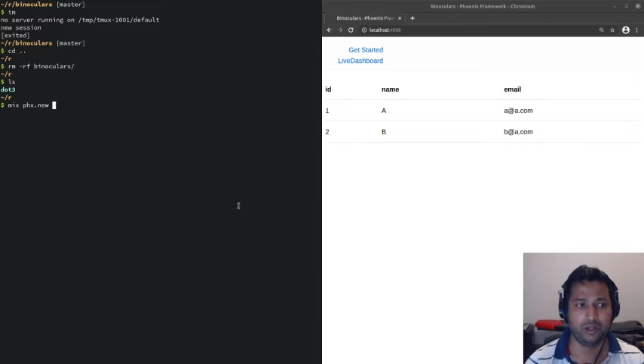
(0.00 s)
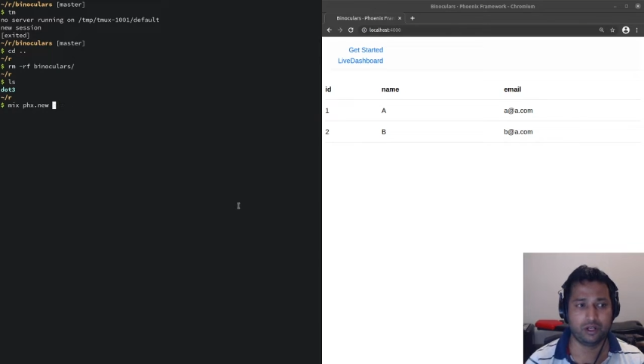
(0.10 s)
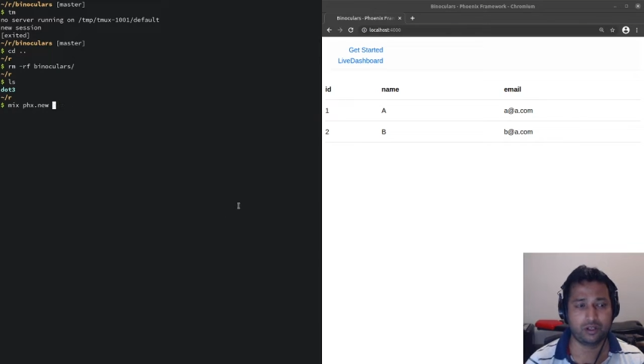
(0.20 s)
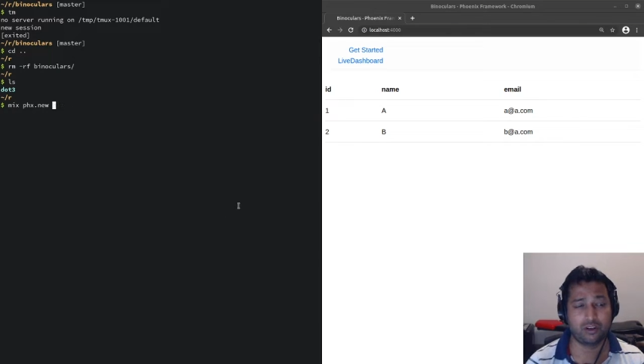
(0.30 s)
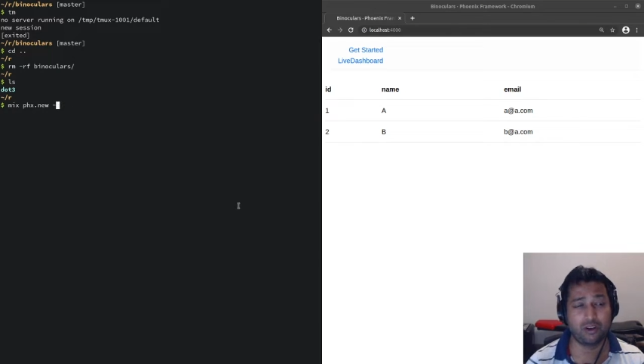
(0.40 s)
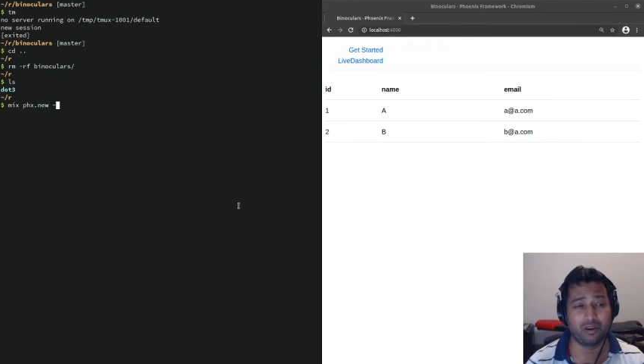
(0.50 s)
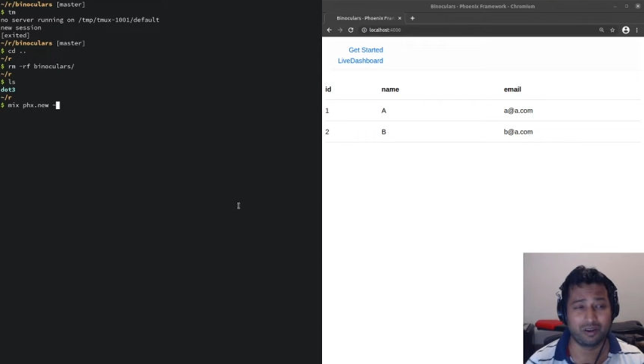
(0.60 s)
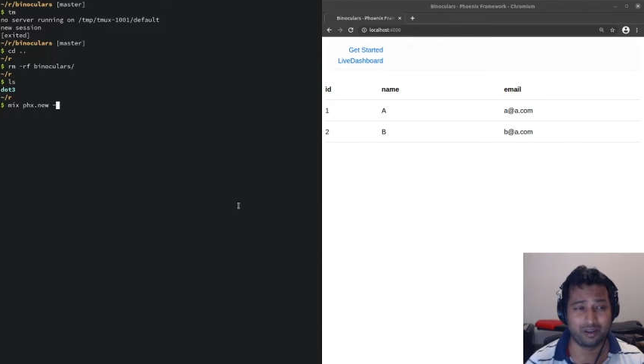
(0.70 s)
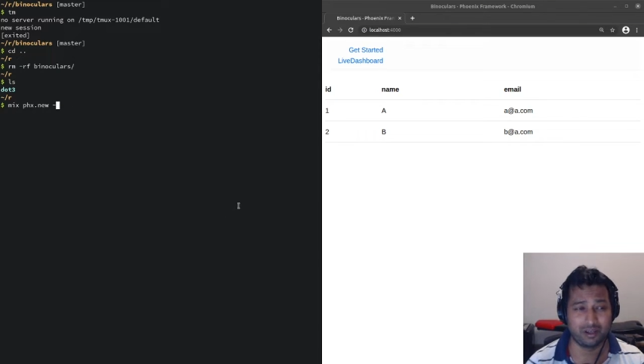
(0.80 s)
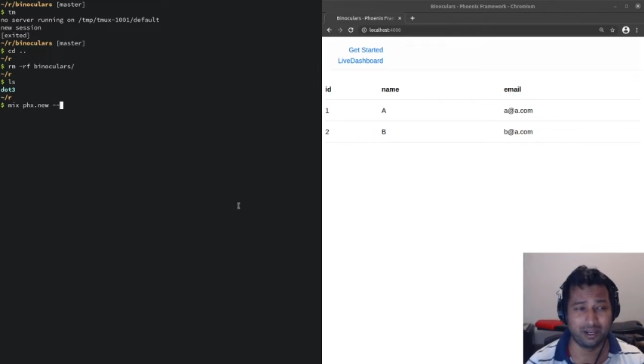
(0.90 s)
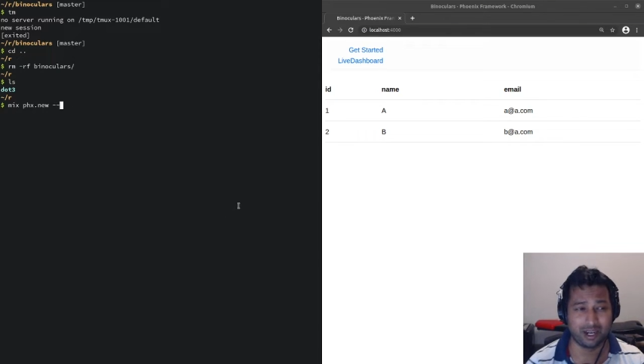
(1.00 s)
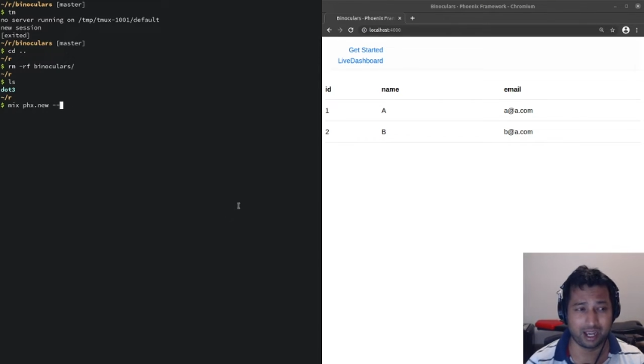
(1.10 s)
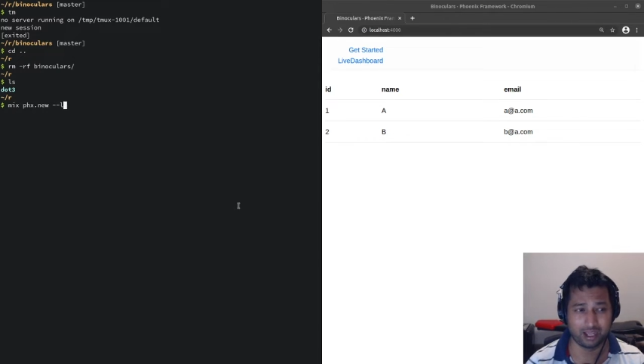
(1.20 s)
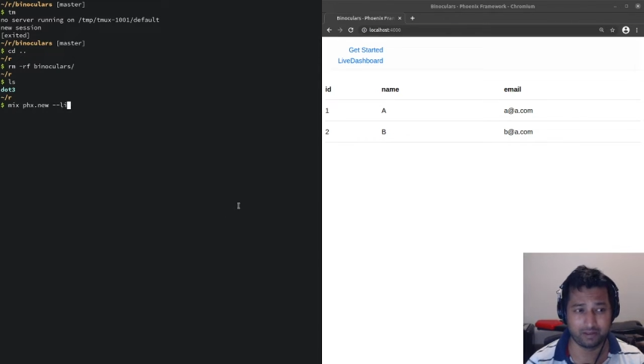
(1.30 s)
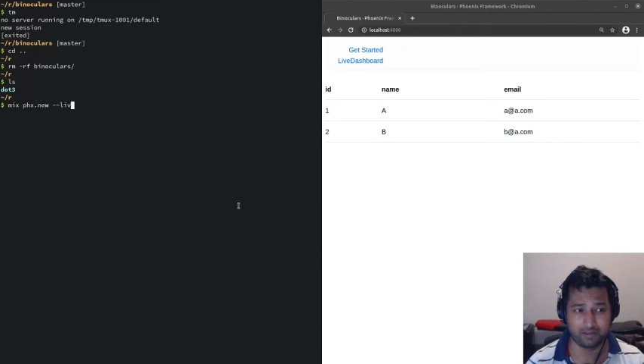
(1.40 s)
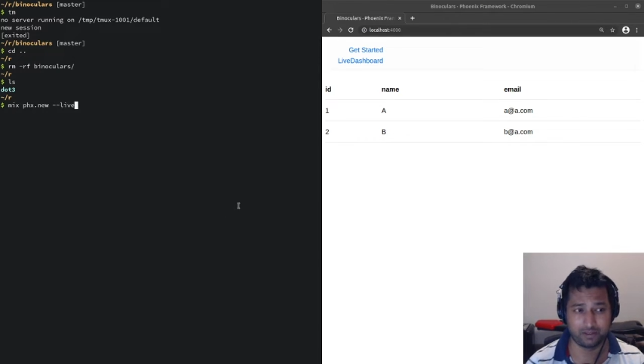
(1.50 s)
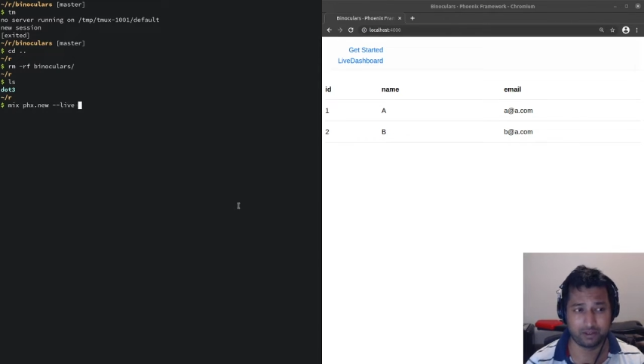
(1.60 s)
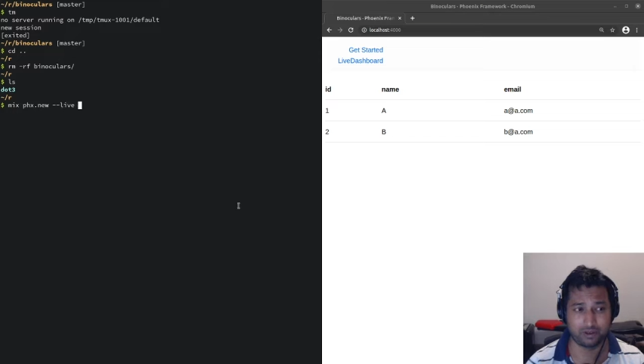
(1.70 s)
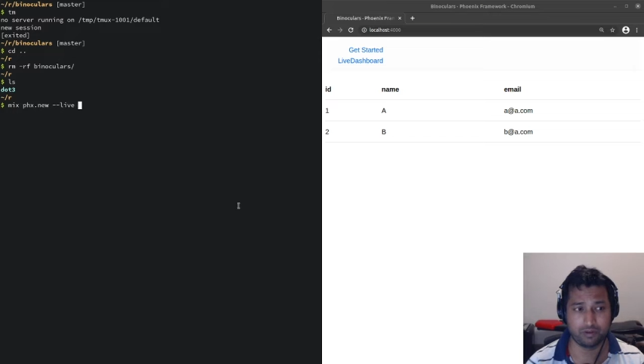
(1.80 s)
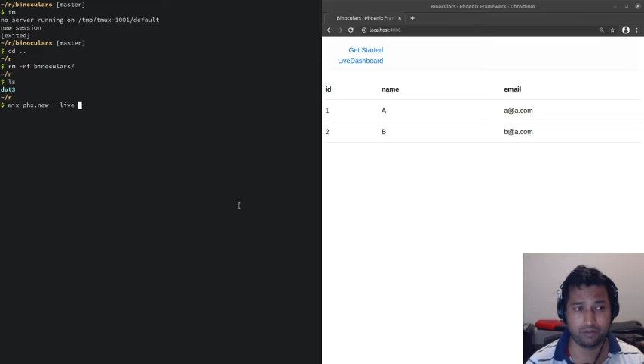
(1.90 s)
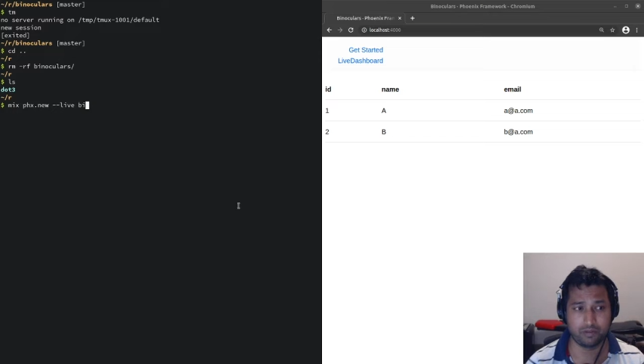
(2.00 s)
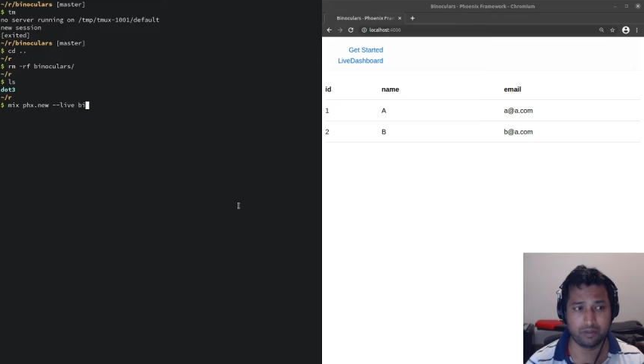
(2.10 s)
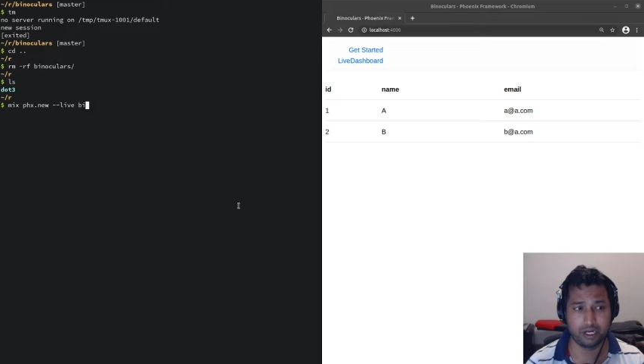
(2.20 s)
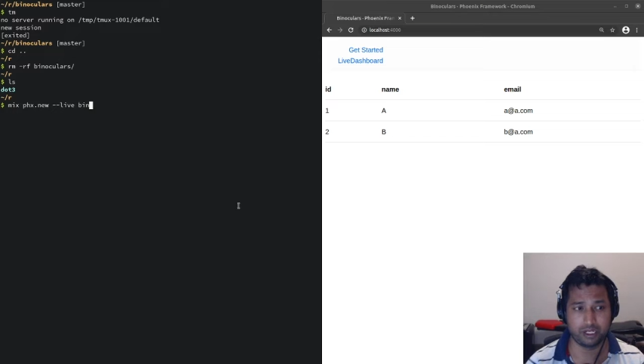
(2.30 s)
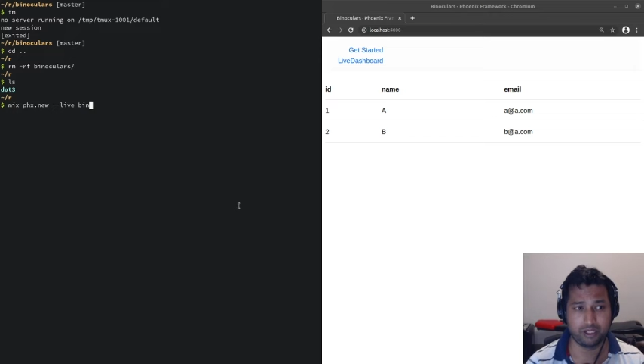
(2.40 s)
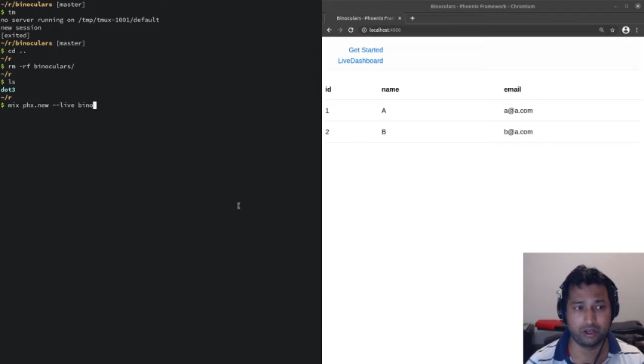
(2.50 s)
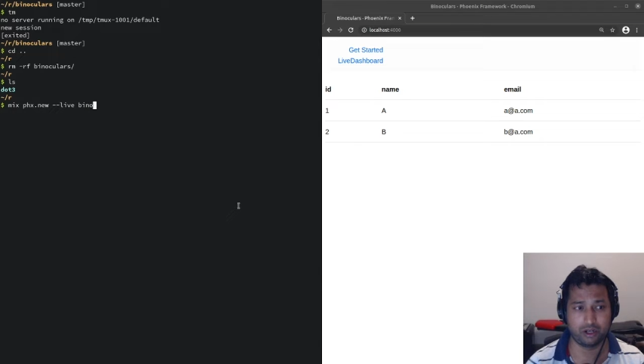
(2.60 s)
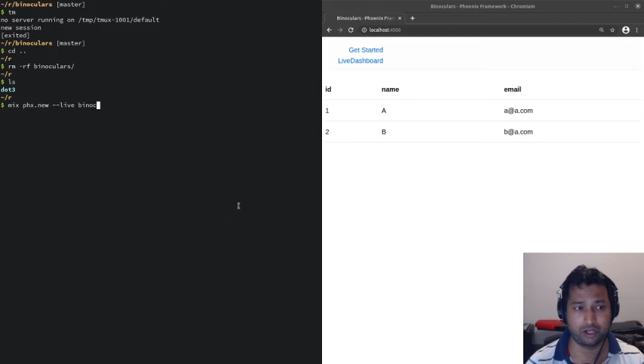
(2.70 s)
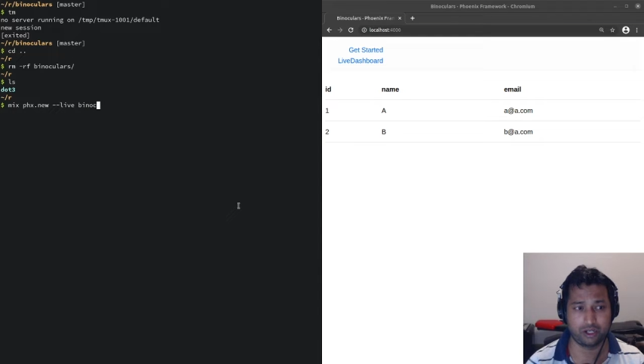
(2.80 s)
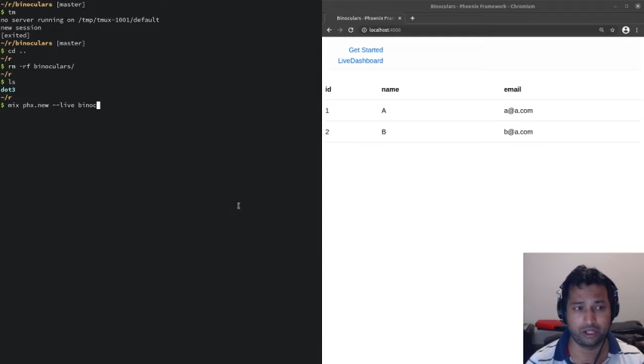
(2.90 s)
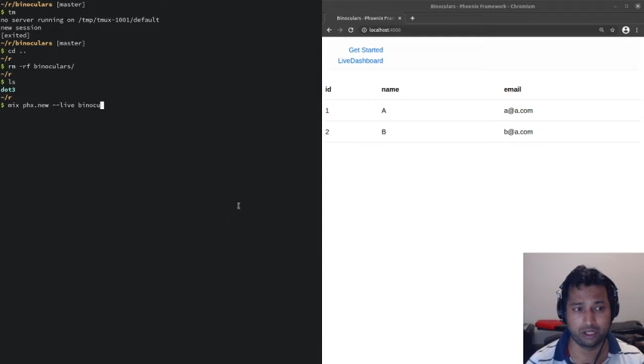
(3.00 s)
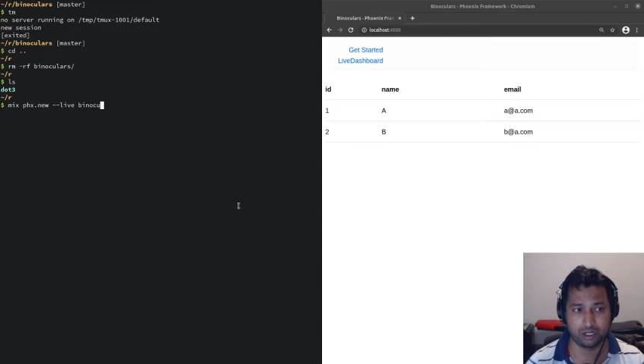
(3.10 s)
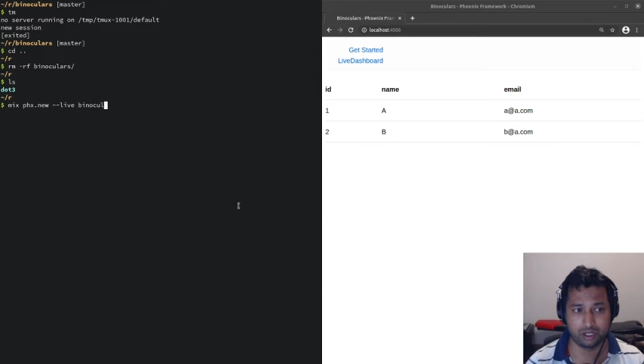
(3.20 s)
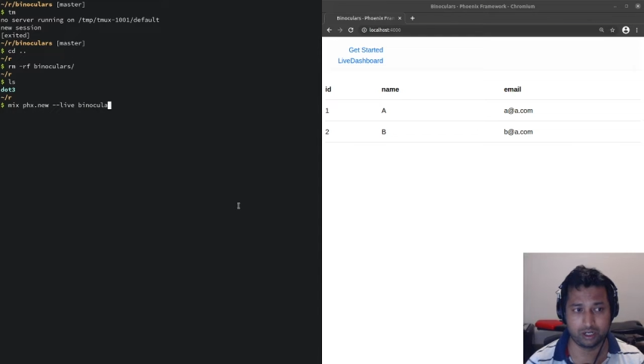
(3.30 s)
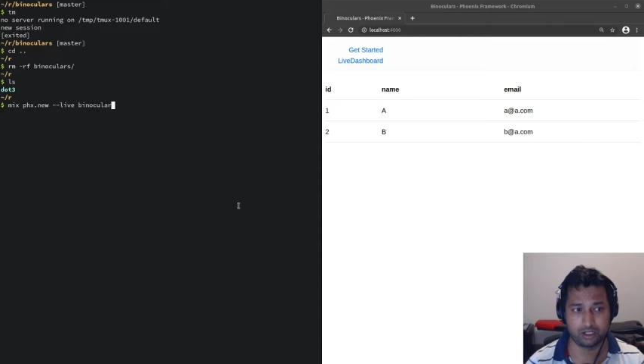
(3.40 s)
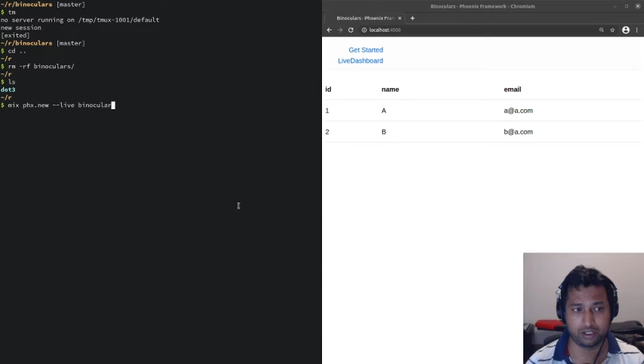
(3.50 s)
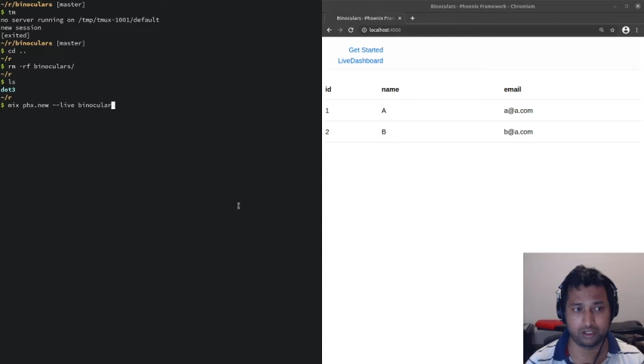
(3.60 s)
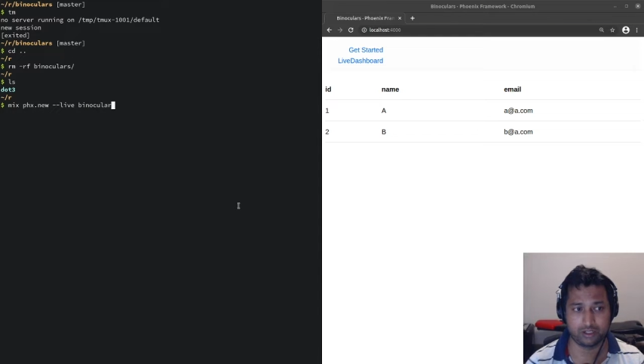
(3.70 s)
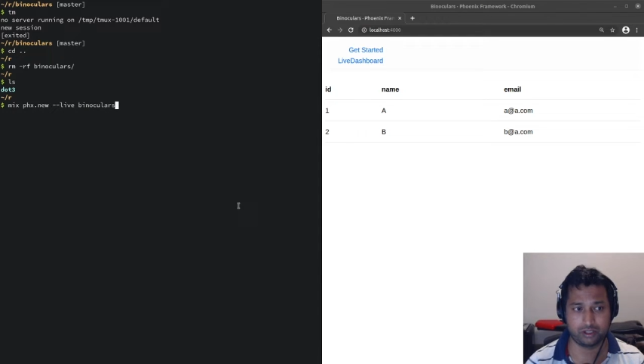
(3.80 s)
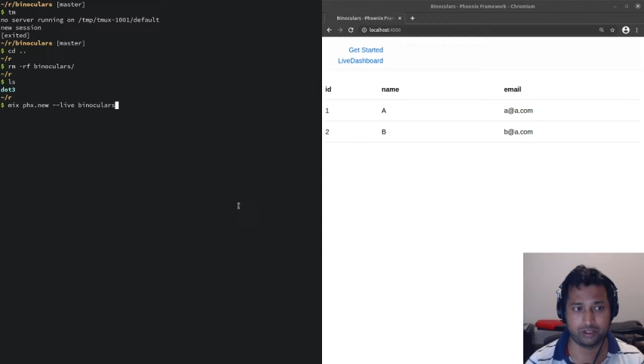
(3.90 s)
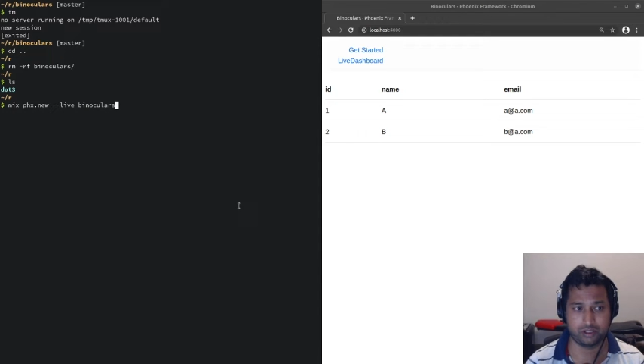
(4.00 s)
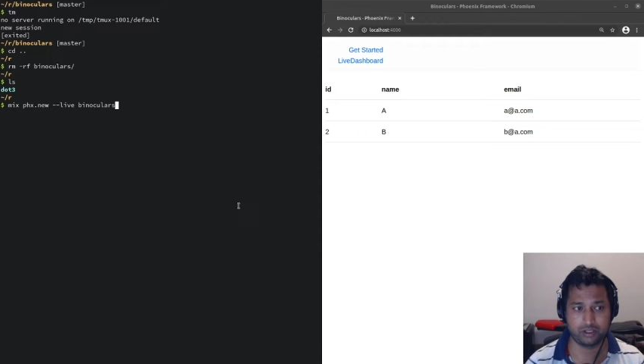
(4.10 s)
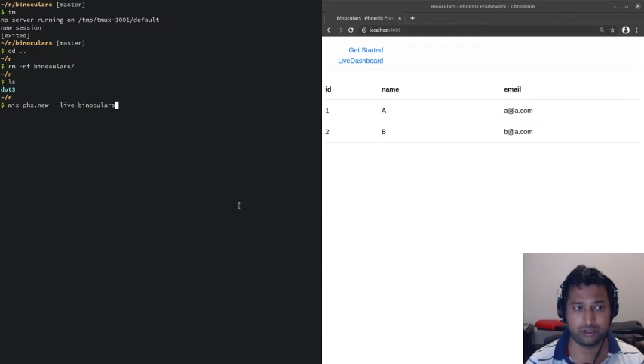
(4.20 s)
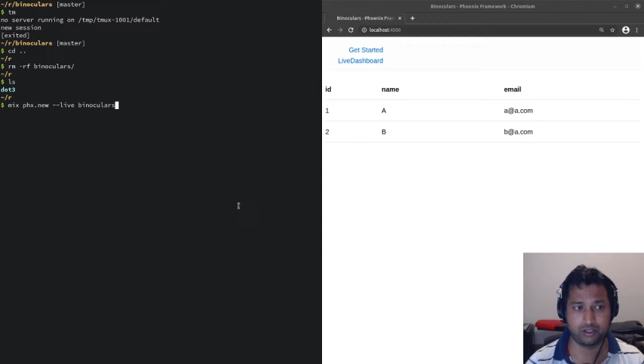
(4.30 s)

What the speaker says: called live. So binoculars.